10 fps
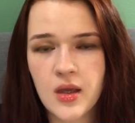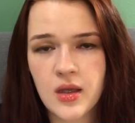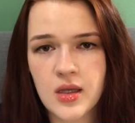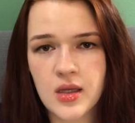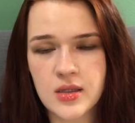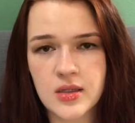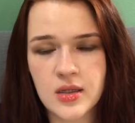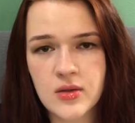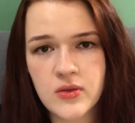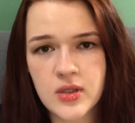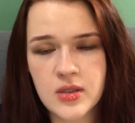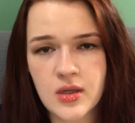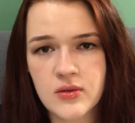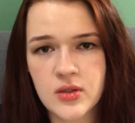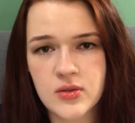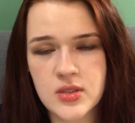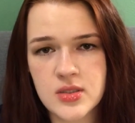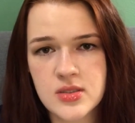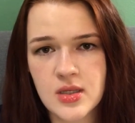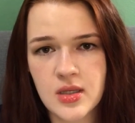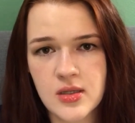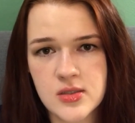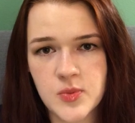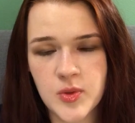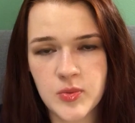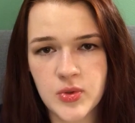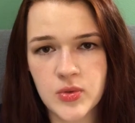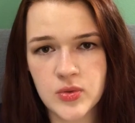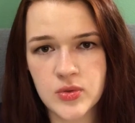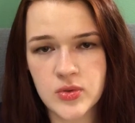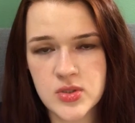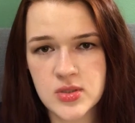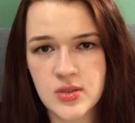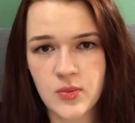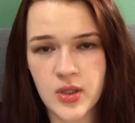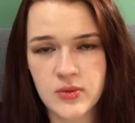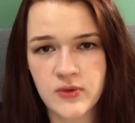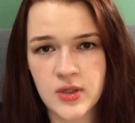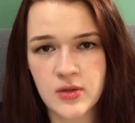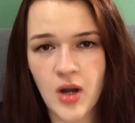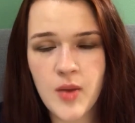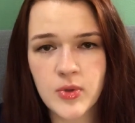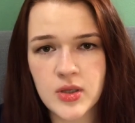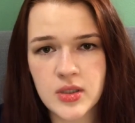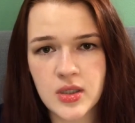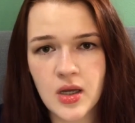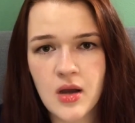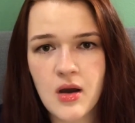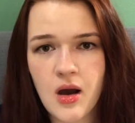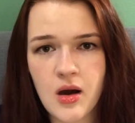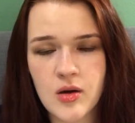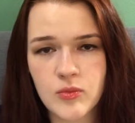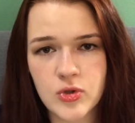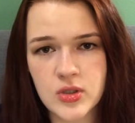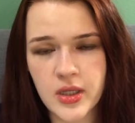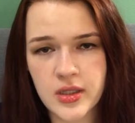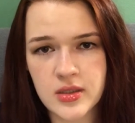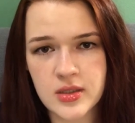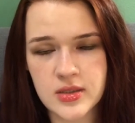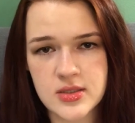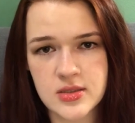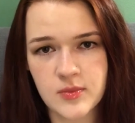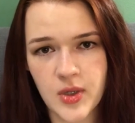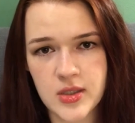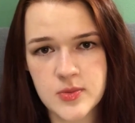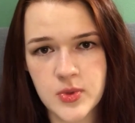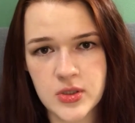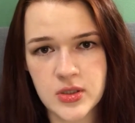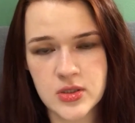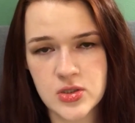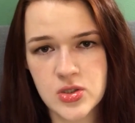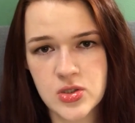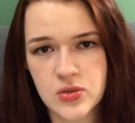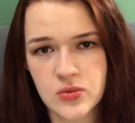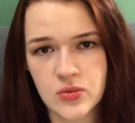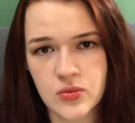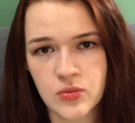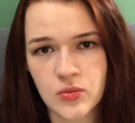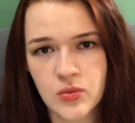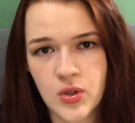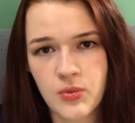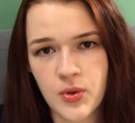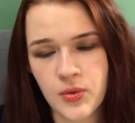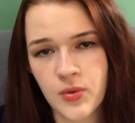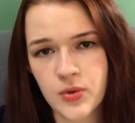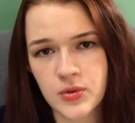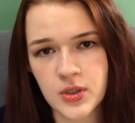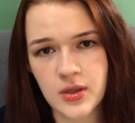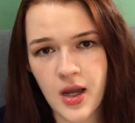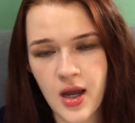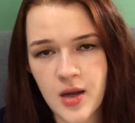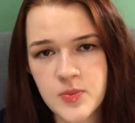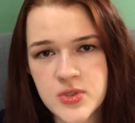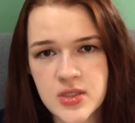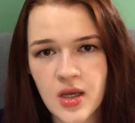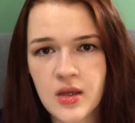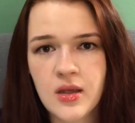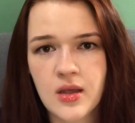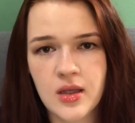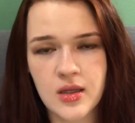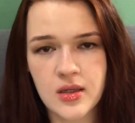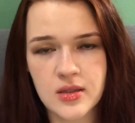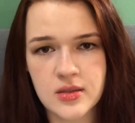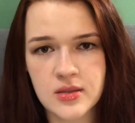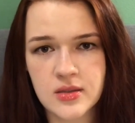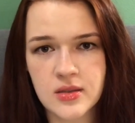And another thing I notice is people who lose the weight very rapidly are more likely, at least in my experience, to quote unquote relapse and